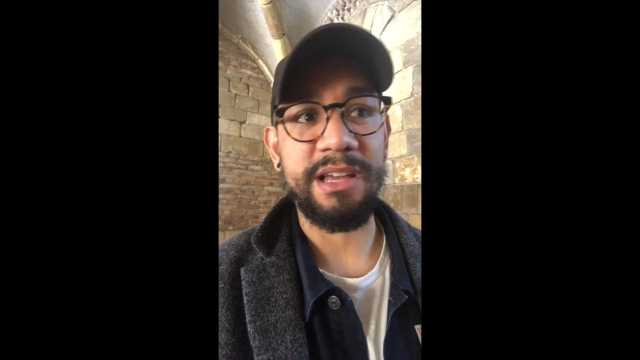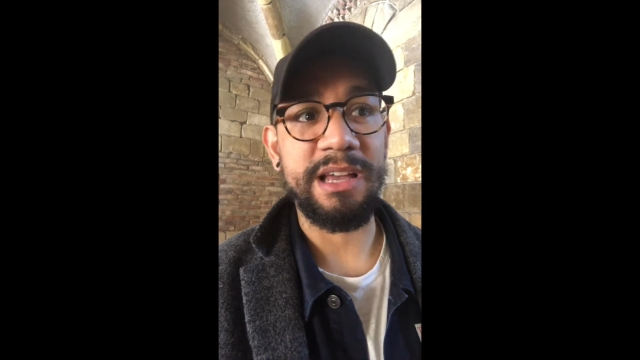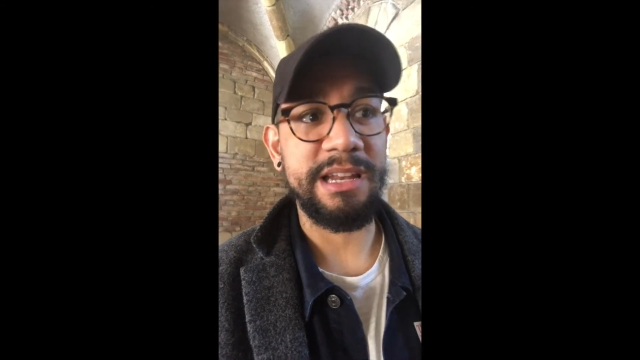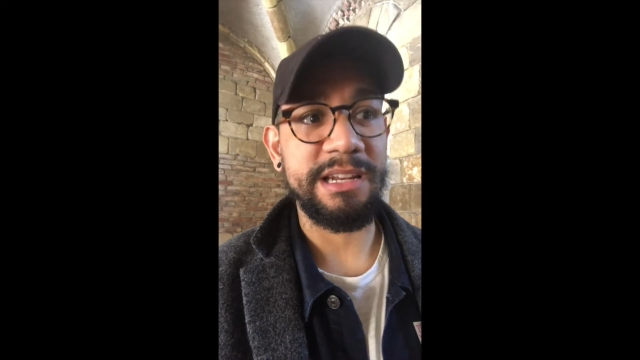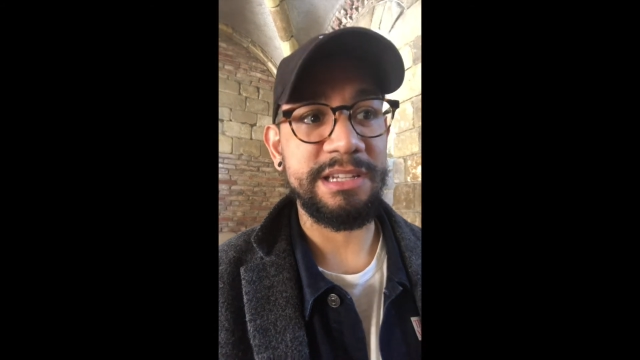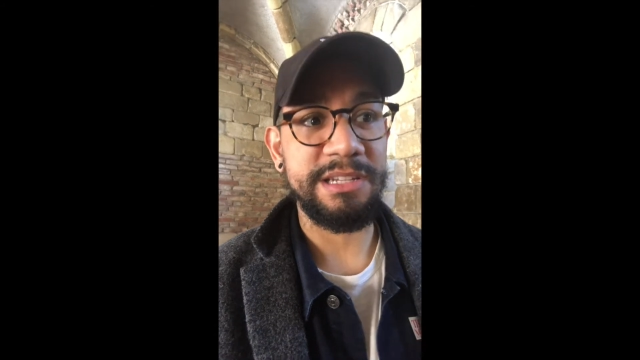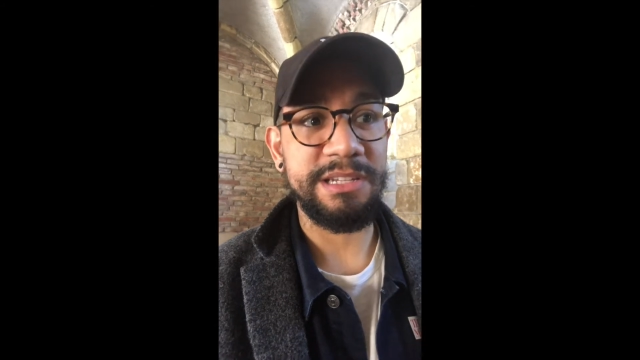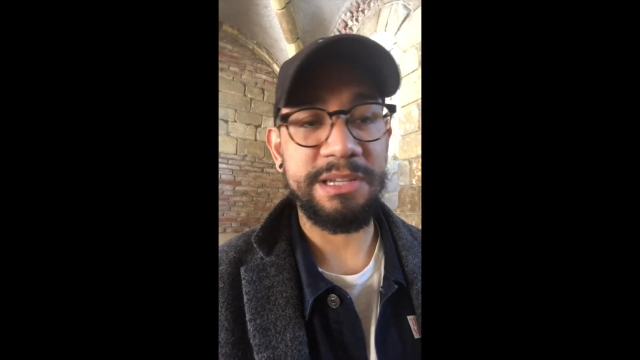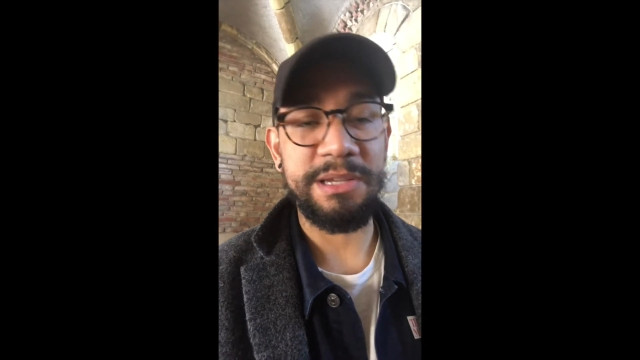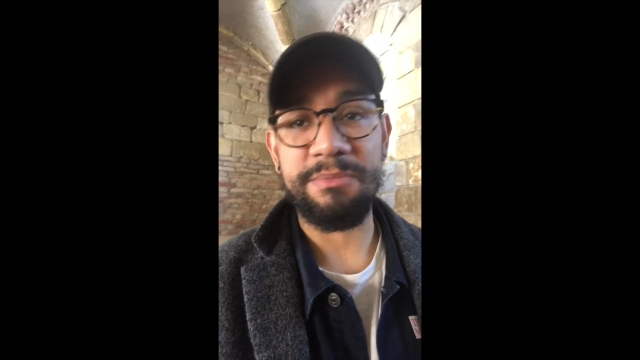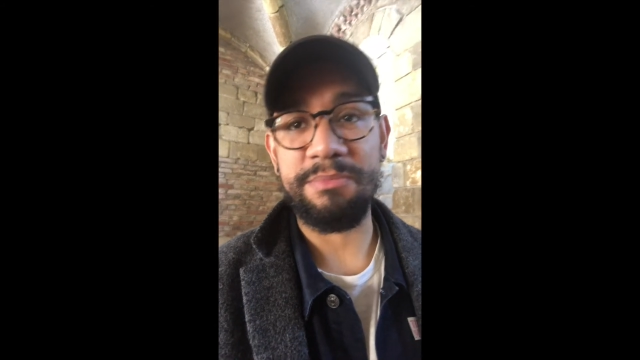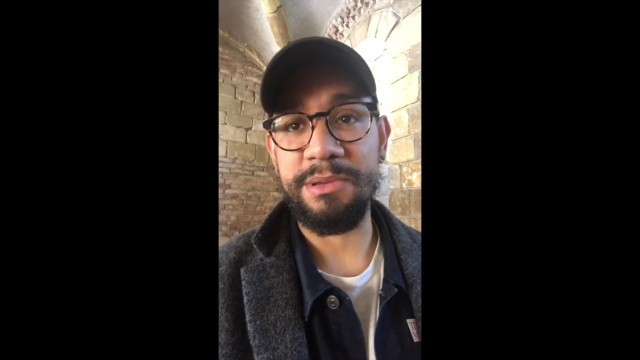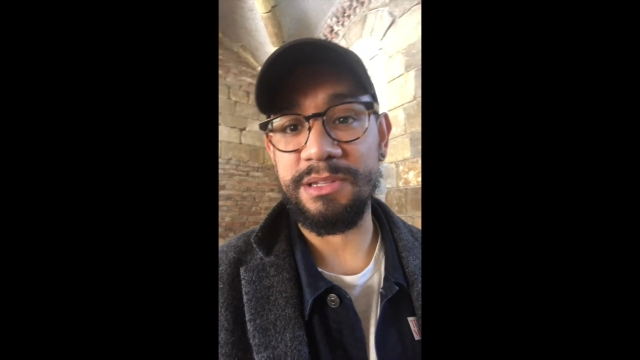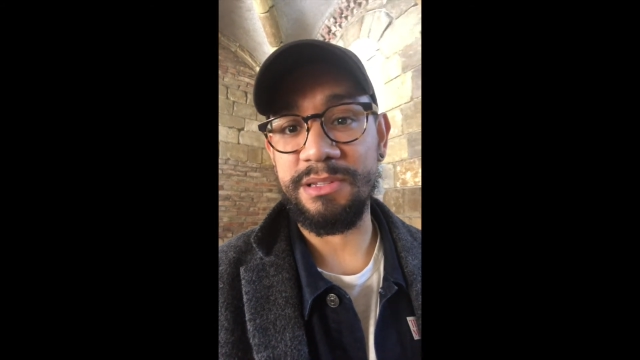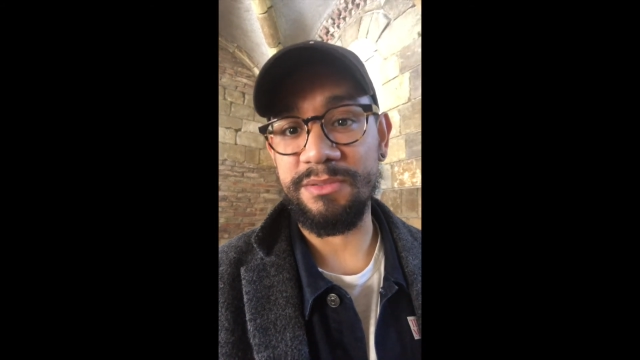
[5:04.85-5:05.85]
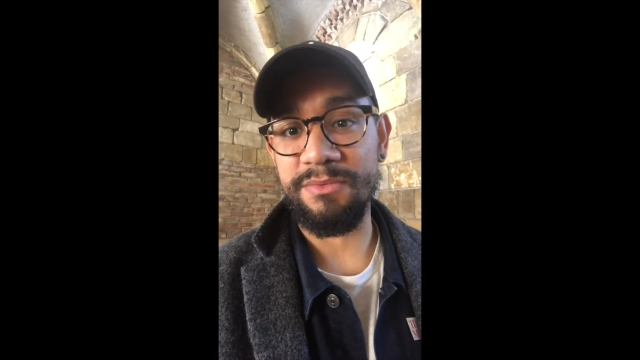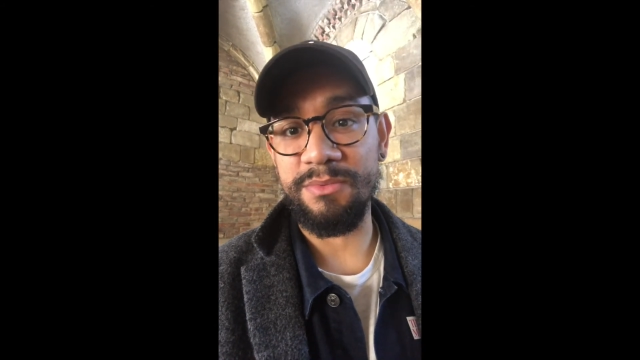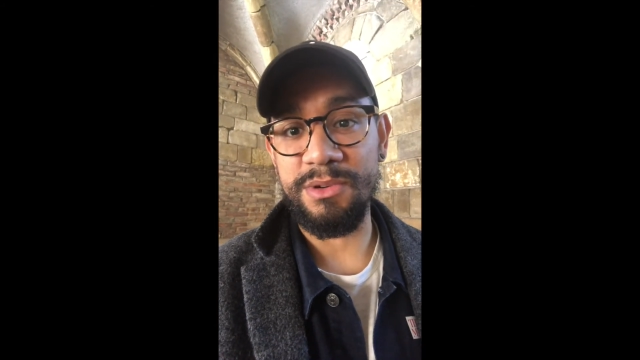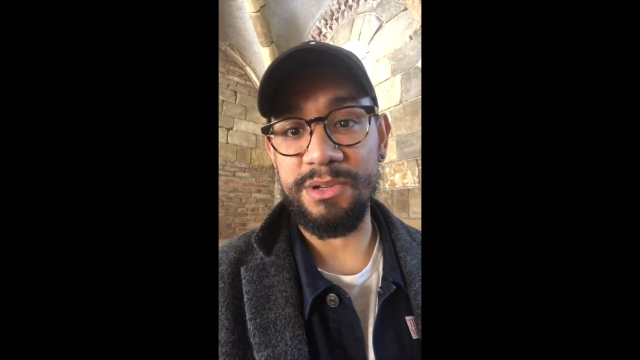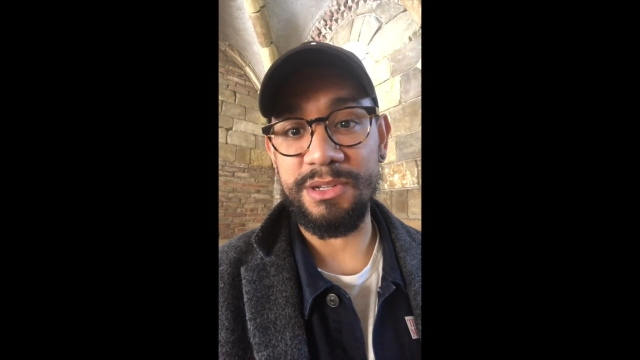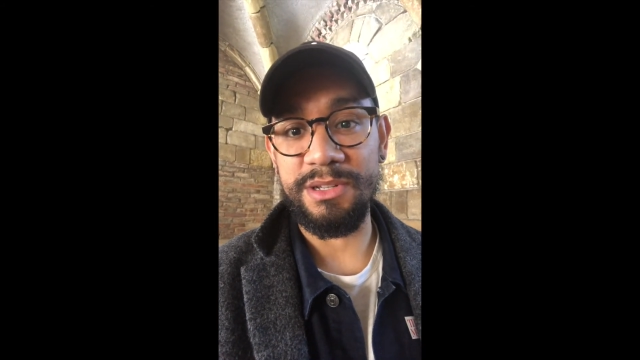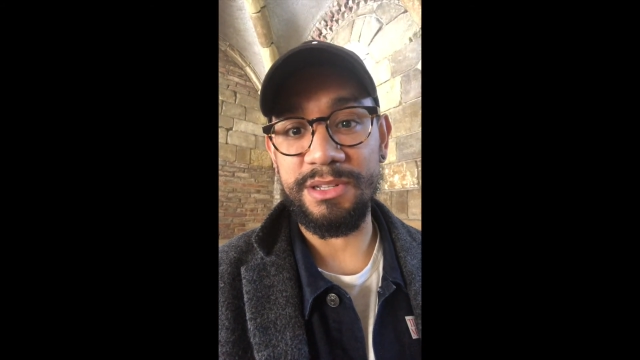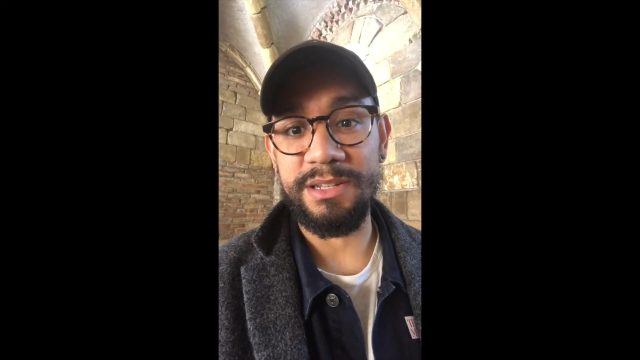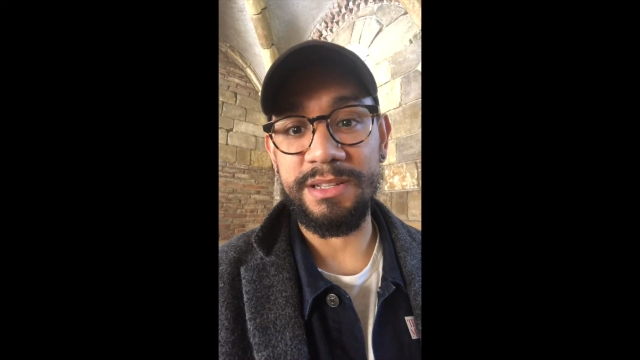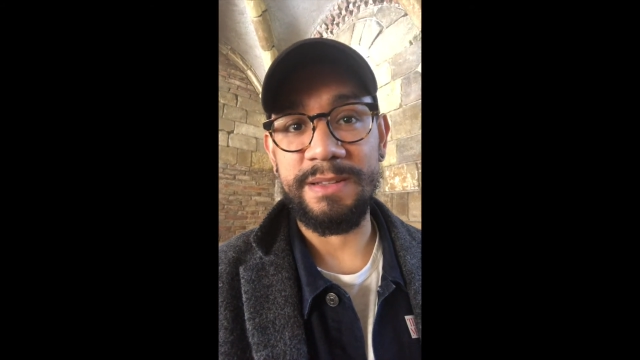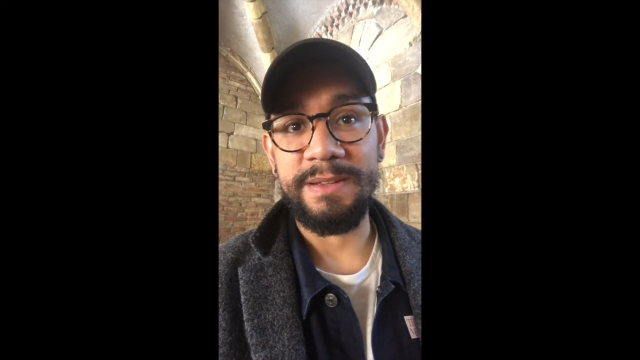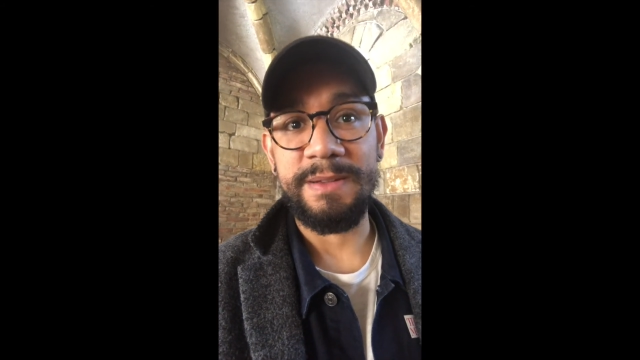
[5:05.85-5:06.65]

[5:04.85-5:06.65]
to kind of just see a piece of wood,